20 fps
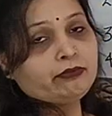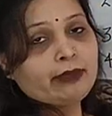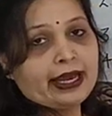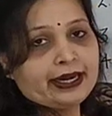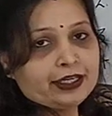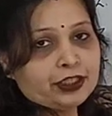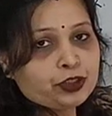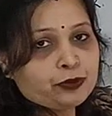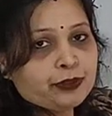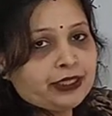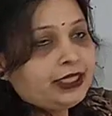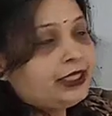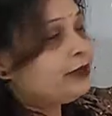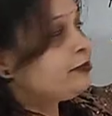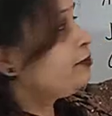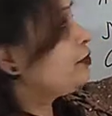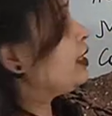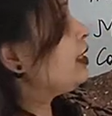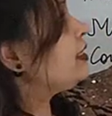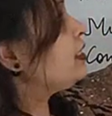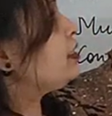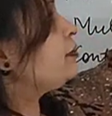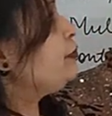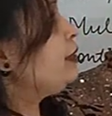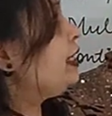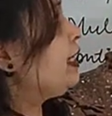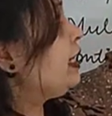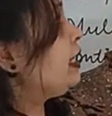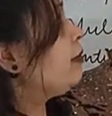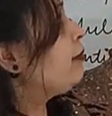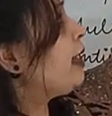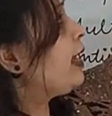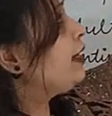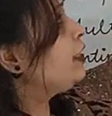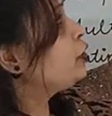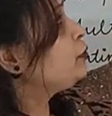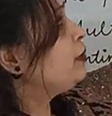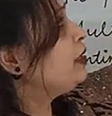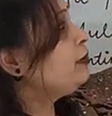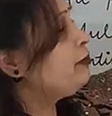management, its meaning.
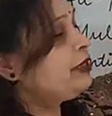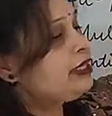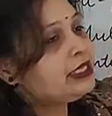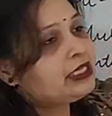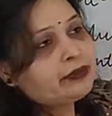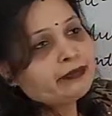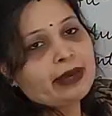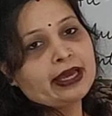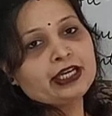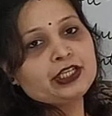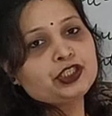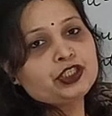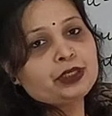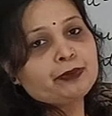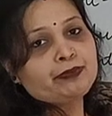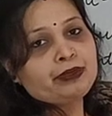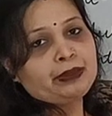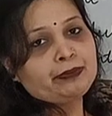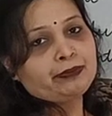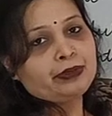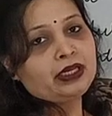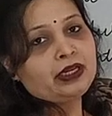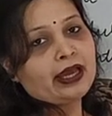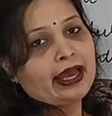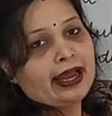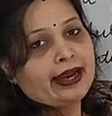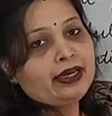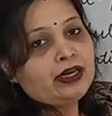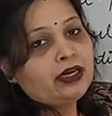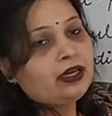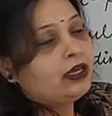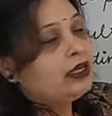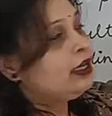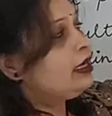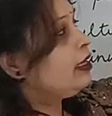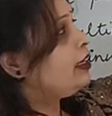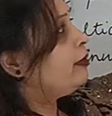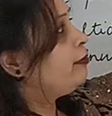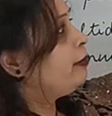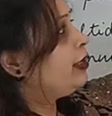Management means managing people and
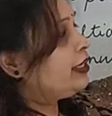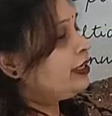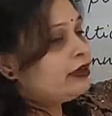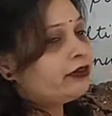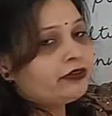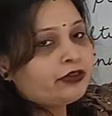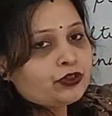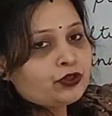material